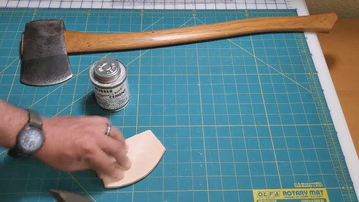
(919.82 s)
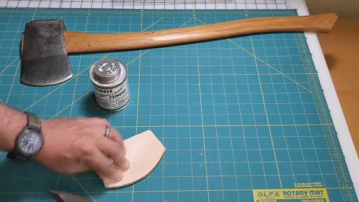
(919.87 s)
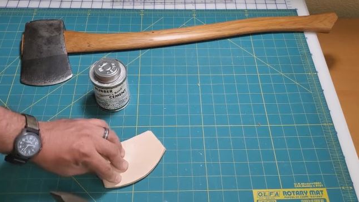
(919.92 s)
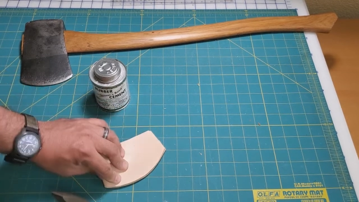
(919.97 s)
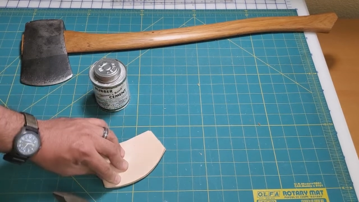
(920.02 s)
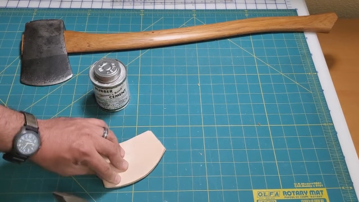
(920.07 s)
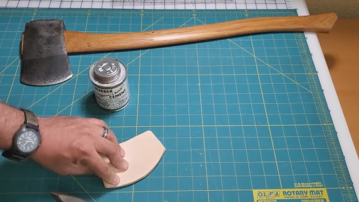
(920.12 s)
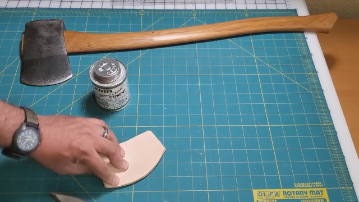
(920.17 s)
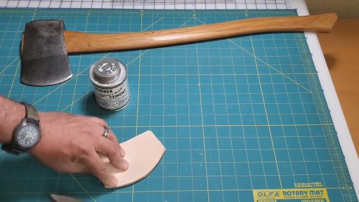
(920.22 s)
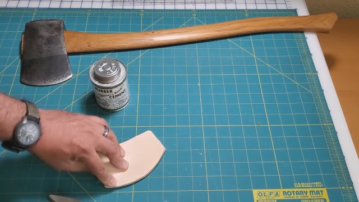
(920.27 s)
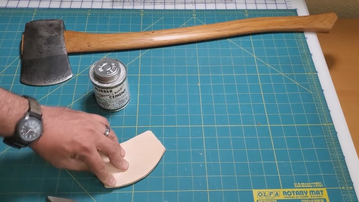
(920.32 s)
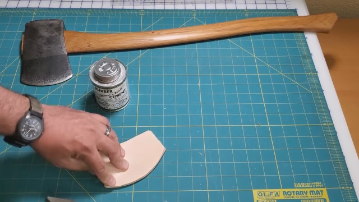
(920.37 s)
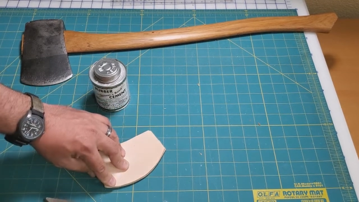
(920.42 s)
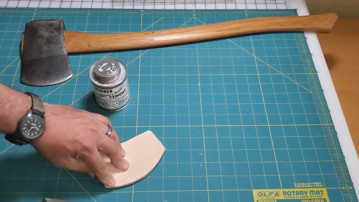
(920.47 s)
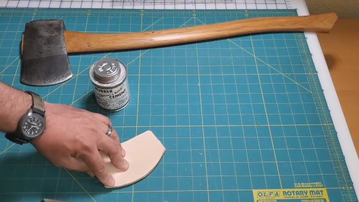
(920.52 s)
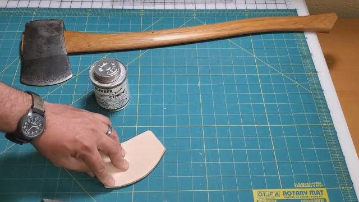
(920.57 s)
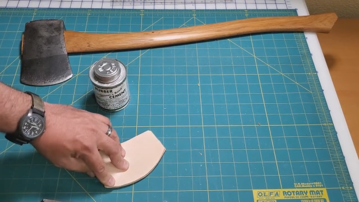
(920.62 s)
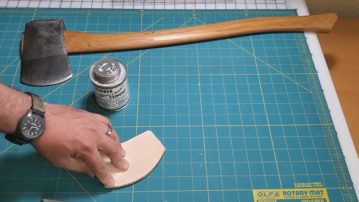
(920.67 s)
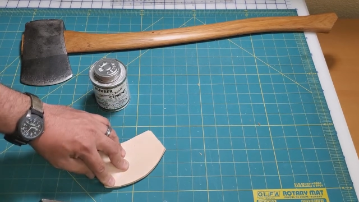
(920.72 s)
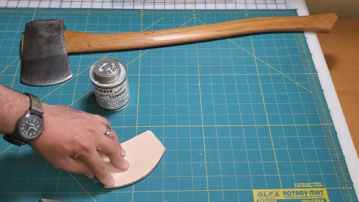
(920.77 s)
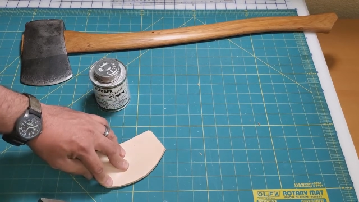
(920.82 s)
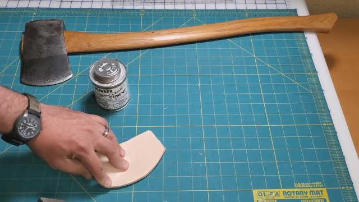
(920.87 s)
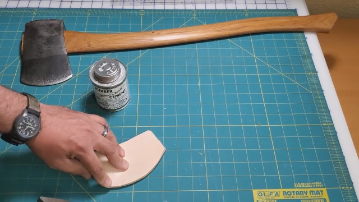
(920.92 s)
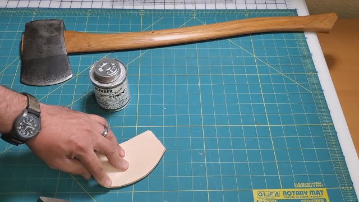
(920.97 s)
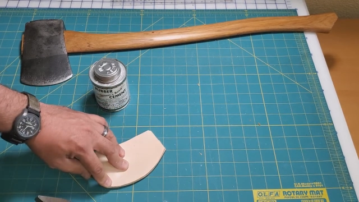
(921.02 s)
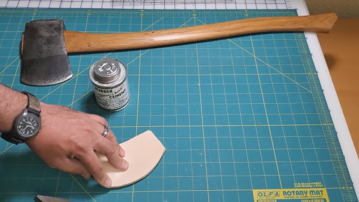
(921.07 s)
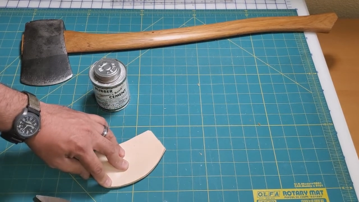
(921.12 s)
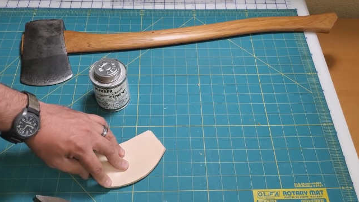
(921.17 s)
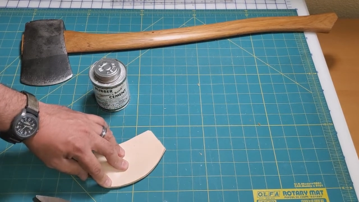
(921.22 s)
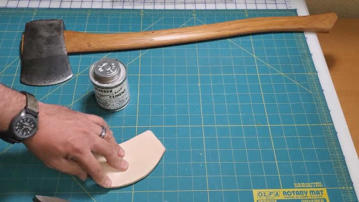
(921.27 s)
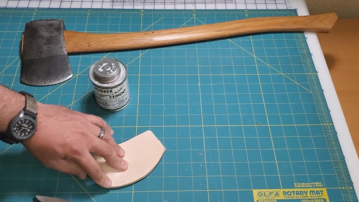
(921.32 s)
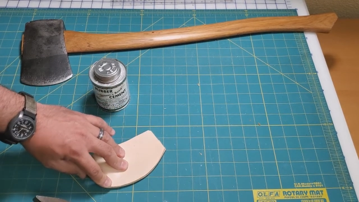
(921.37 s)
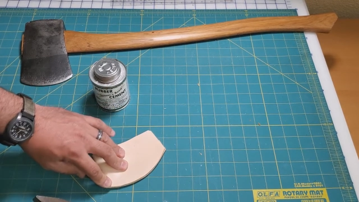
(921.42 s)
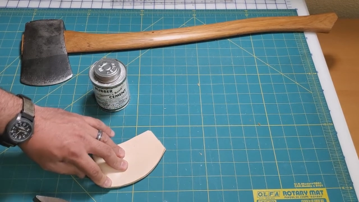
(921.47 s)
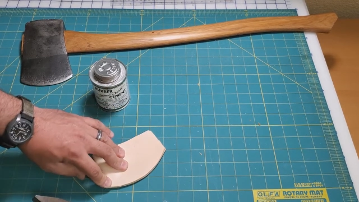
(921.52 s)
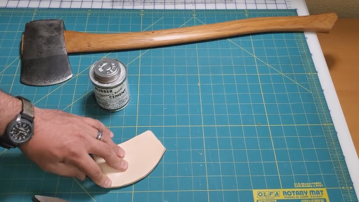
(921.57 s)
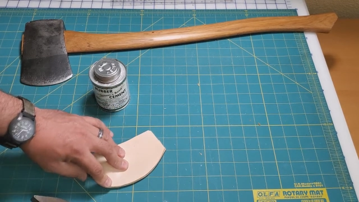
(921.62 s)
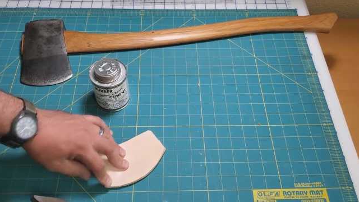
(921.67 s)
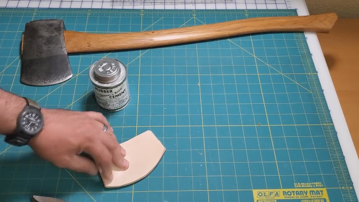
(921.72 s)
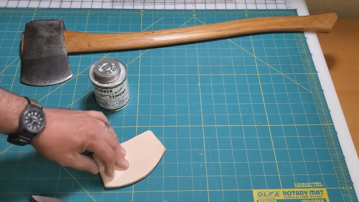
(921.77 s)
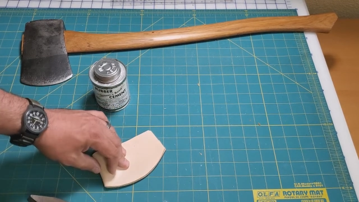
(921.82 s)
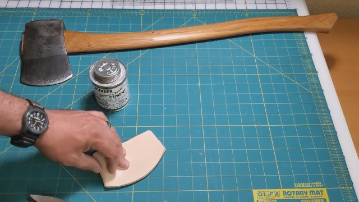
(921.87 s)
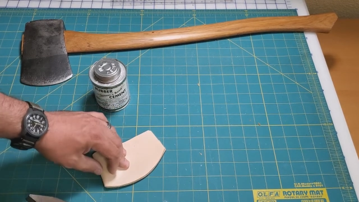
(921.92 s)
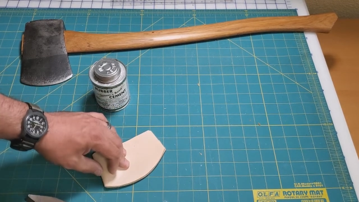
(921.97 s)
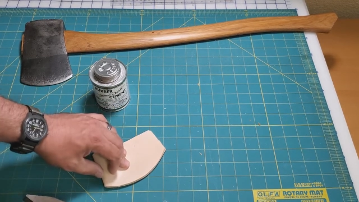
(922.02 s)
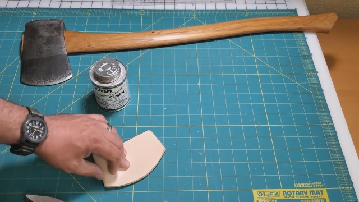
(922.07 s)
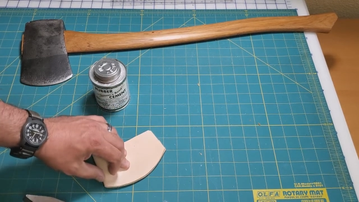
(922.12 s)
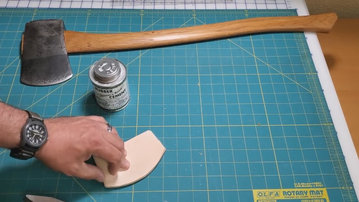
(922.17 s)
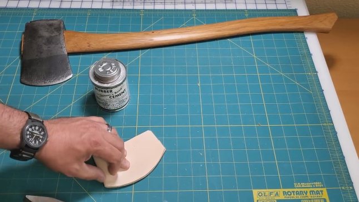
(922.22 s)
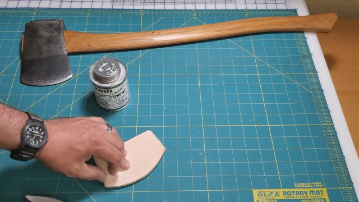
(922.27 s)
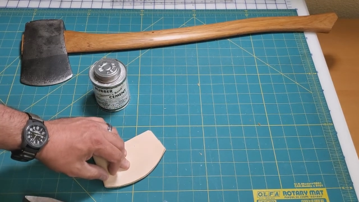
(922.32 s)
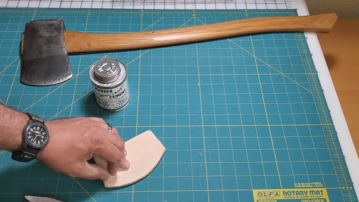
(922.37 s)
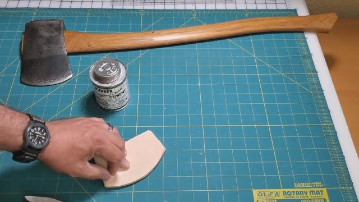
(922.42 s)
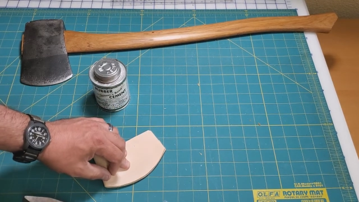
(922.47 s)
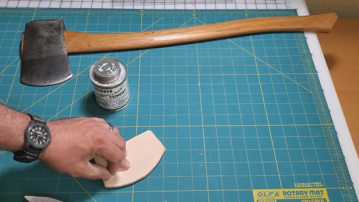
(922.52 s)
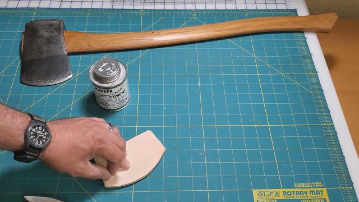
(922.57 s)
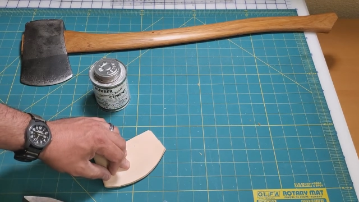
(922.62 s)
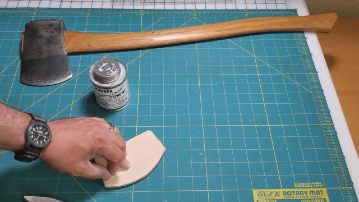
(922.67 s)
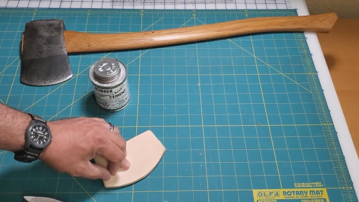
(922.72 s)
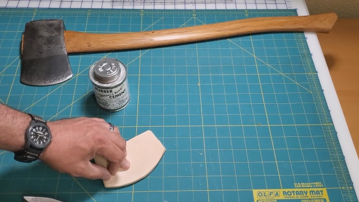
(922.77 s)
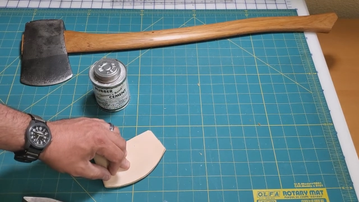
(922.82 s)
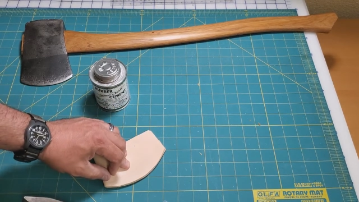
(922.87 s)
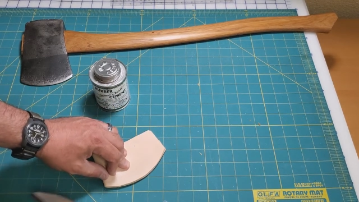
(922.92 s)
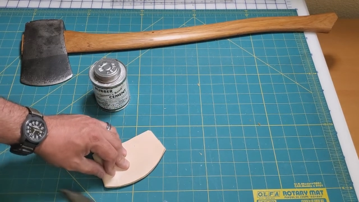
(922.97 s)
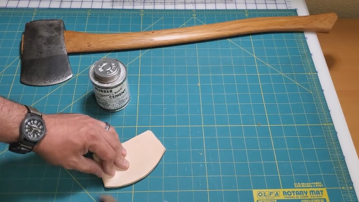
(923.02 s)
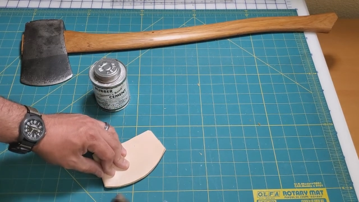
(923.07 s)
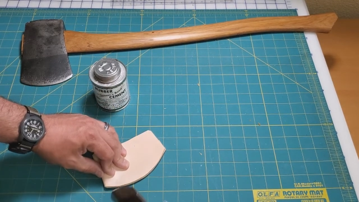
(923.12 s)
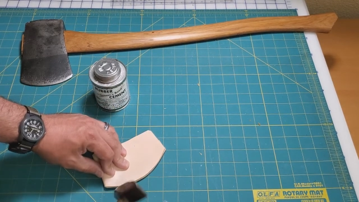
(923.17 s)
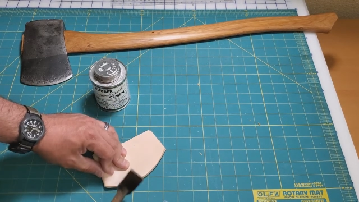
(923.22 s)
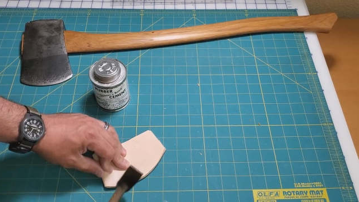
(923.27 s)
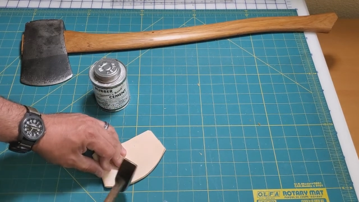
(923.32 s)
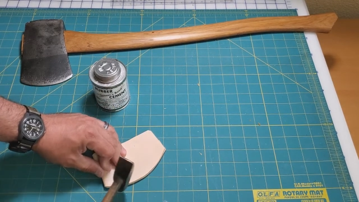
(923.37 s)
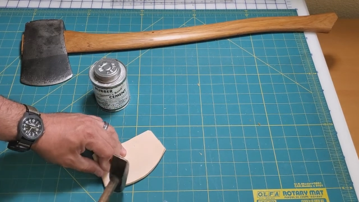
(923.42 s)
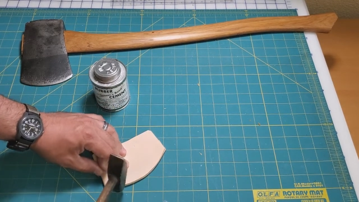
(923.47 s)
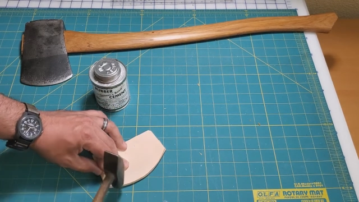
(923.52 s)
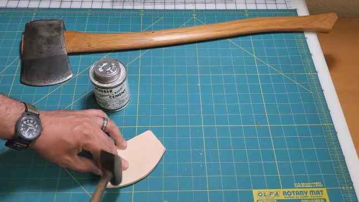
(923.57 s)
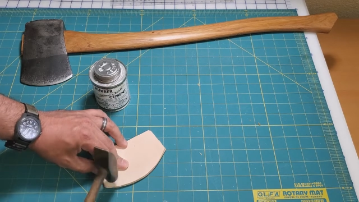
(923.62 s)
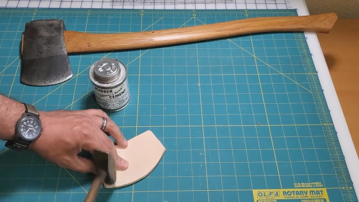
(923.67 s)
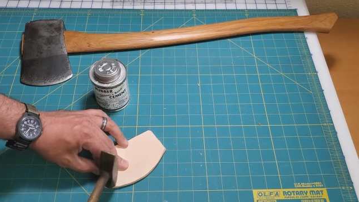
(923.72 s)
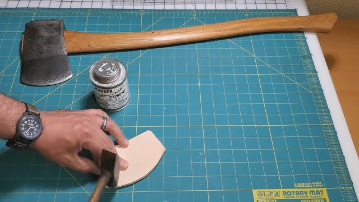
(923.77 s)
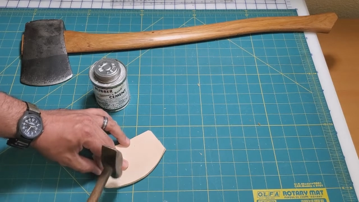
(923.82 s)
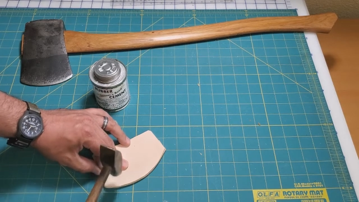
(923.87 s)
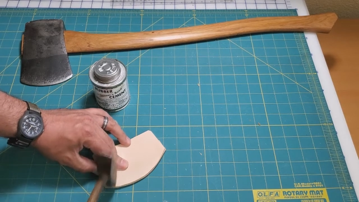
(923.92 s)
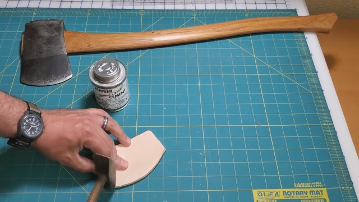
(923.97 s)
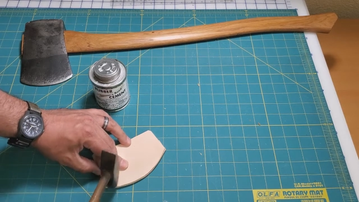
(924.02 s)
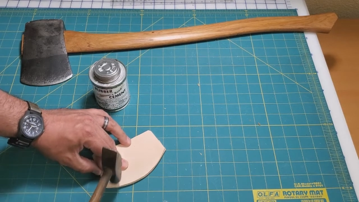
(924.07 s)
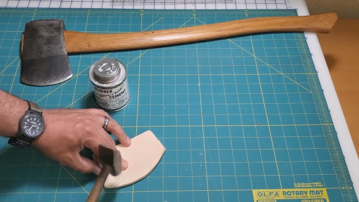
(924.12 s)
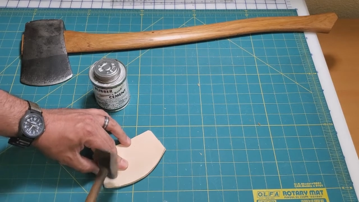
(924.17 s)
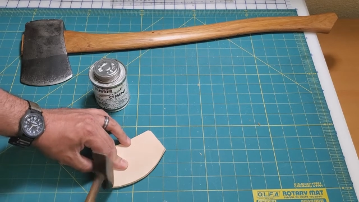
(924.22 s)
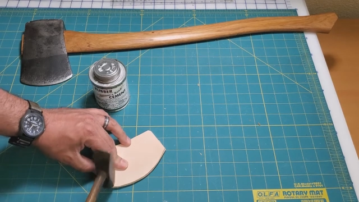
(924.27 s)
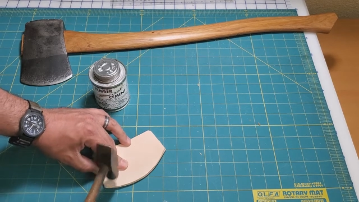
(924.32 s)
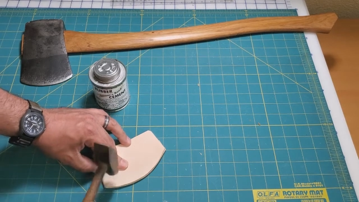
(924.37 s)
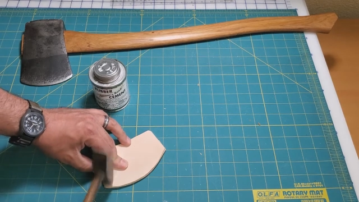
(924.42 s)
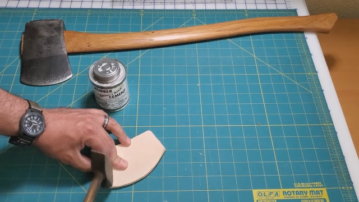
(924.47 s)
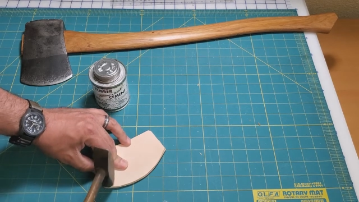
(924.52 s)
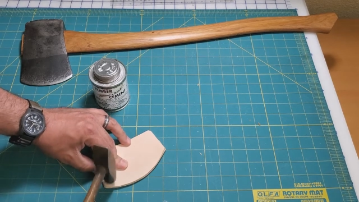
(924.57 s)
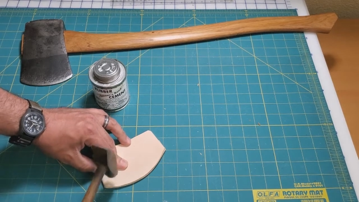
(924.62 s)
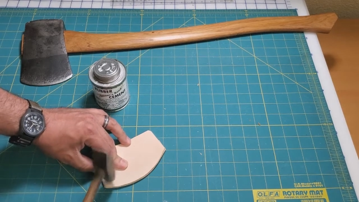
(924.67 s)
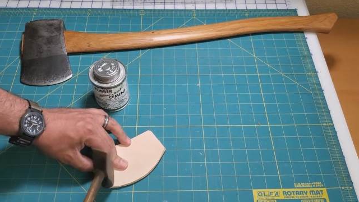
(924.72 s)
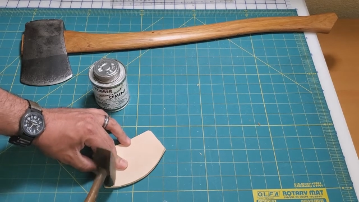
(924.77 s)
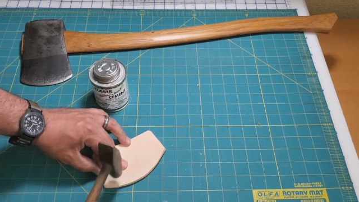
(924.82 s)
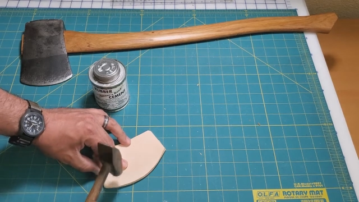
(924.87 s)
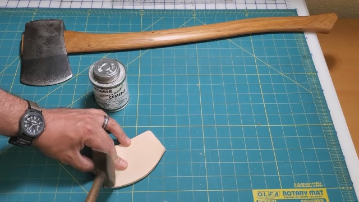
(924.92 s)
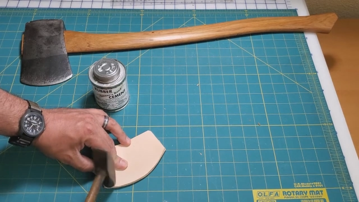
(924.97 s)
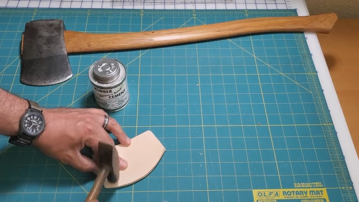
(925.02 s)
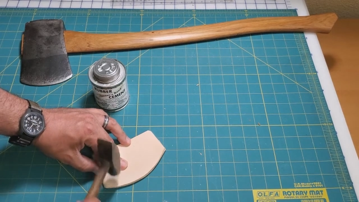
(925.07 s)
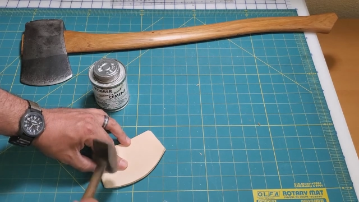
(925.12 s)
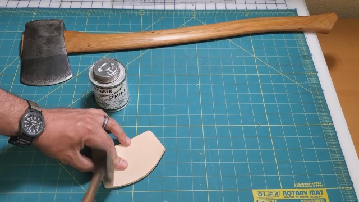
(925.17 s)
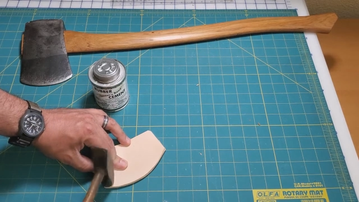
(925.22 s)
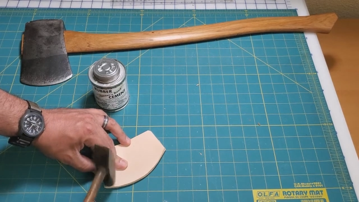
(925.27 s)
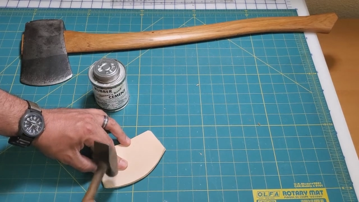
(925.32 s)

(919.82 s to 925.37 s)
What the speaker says: Nobody's mouth can be seen.